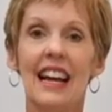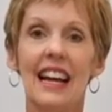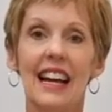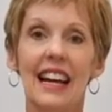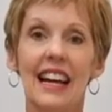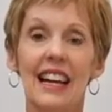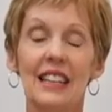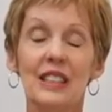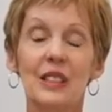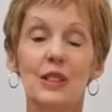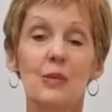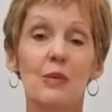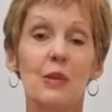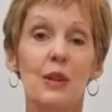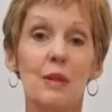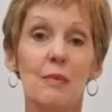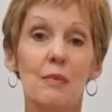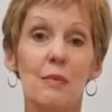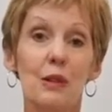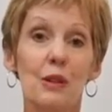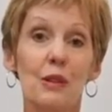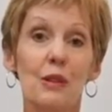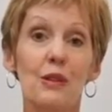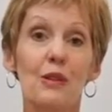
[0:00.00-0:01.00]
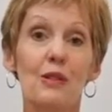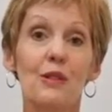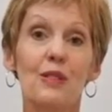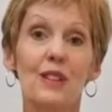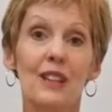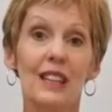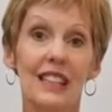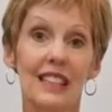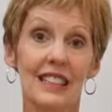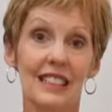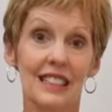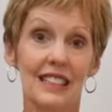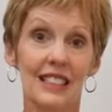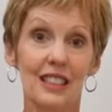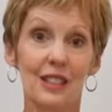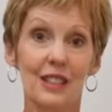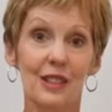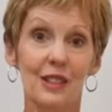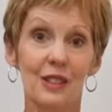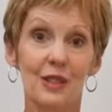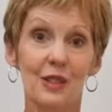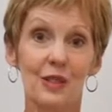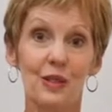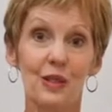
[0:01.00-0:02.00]
as we move
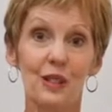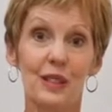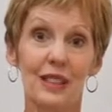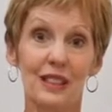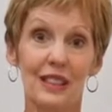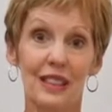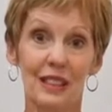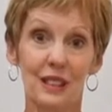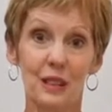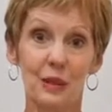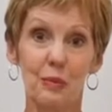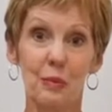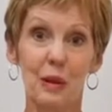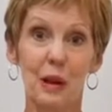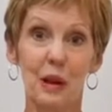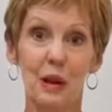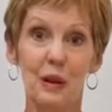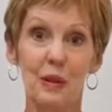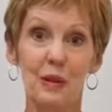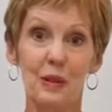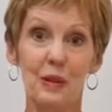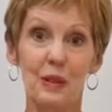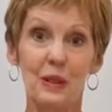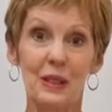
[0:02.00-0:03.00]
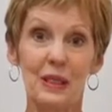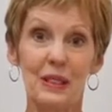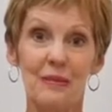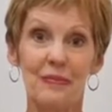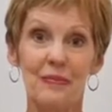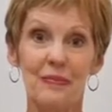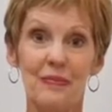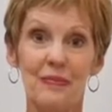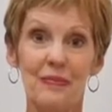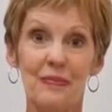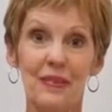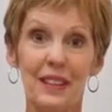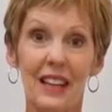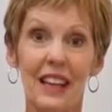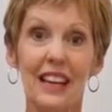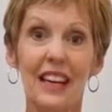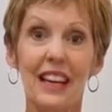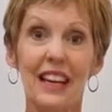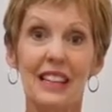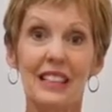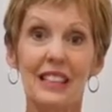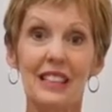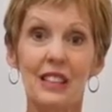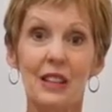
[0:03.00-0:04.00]
into this pose.
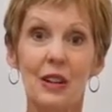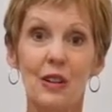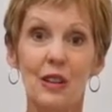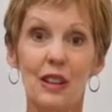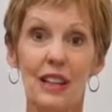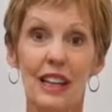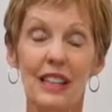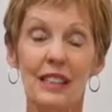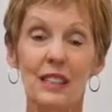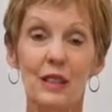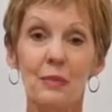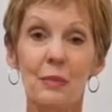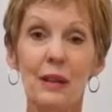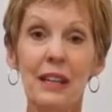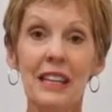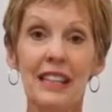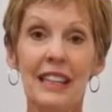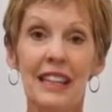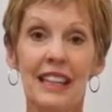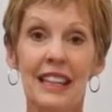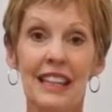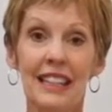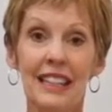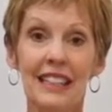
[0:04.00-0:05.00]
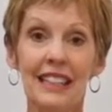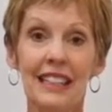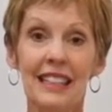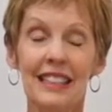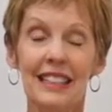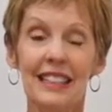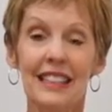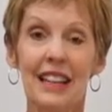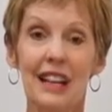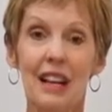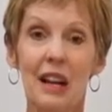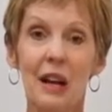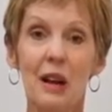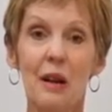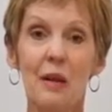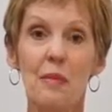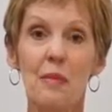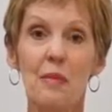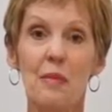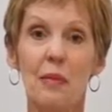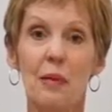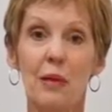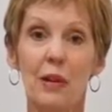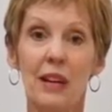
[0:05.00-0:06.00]
So let's begin.
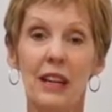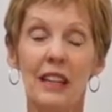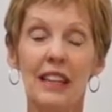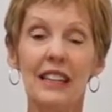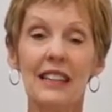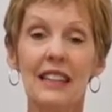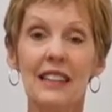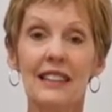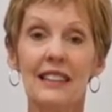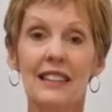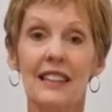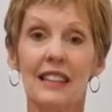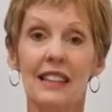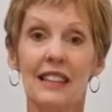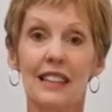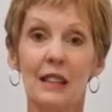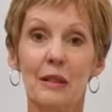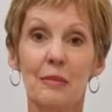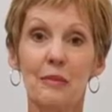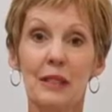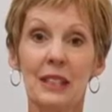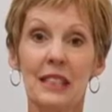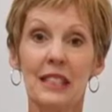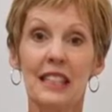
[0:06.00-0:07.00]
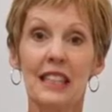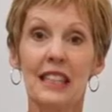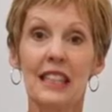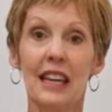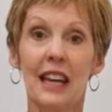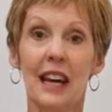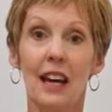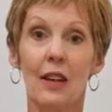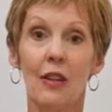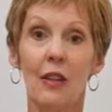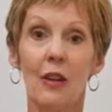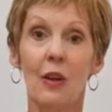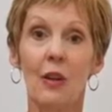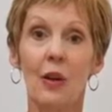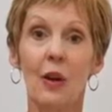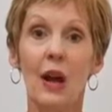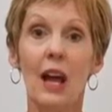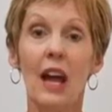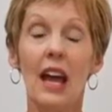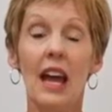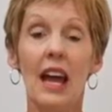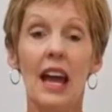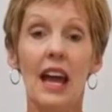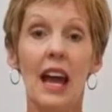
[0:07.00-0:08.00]
Bring the lips together
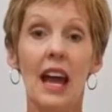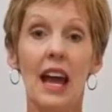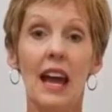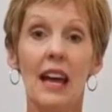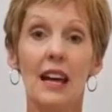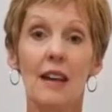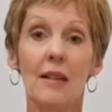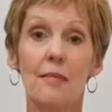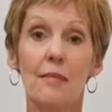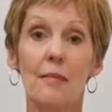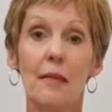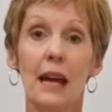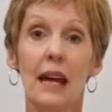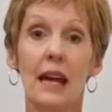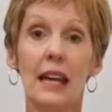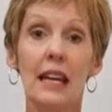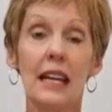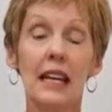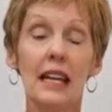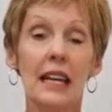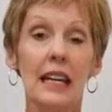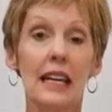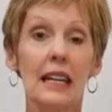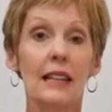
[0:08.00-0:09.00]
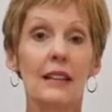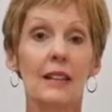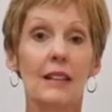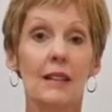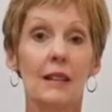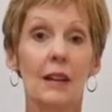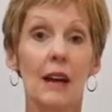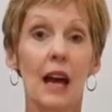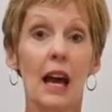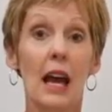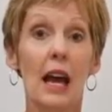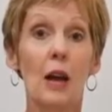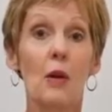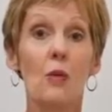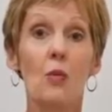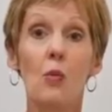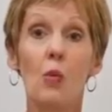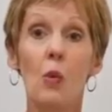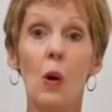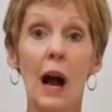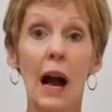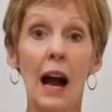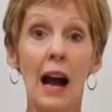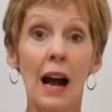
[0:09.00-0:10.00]
and make a
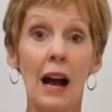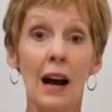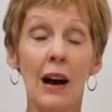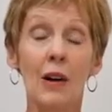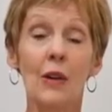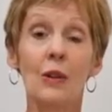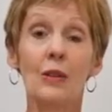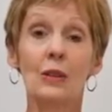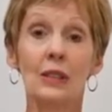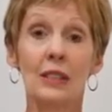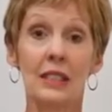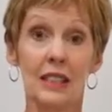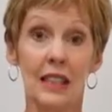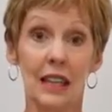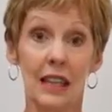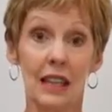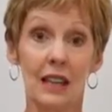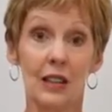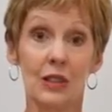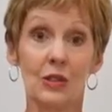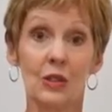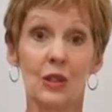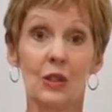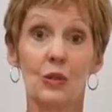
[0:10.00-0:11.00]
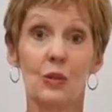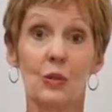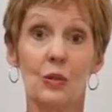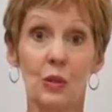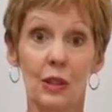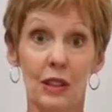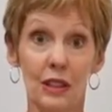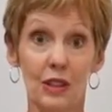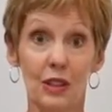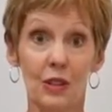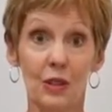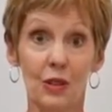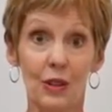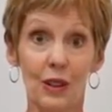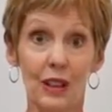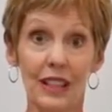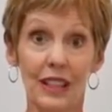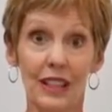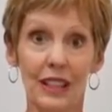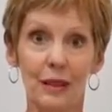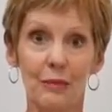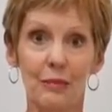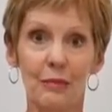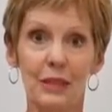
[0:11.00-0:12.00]
wow sound with your
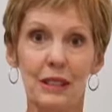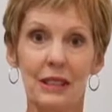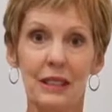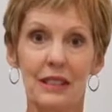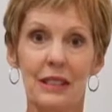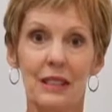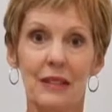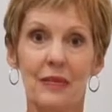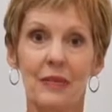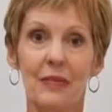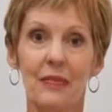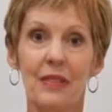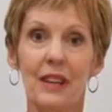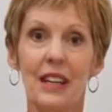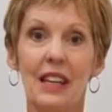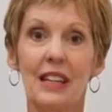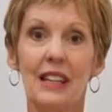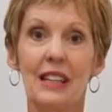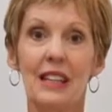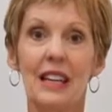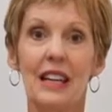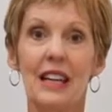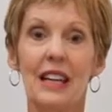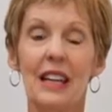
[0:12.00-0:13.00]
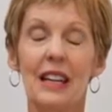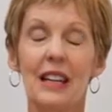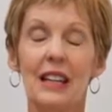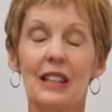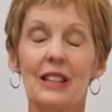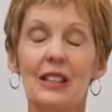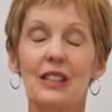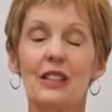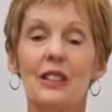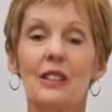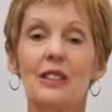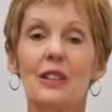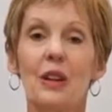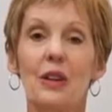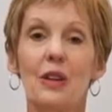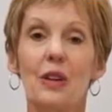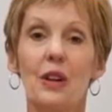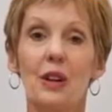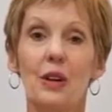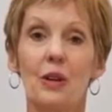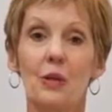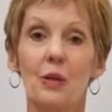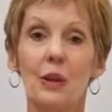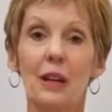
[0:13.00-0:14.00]
lips. So
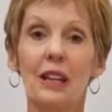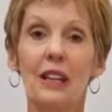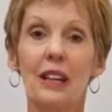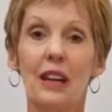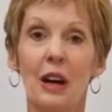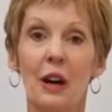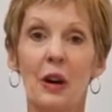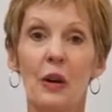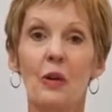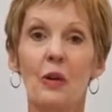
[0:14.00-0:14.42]
here we go.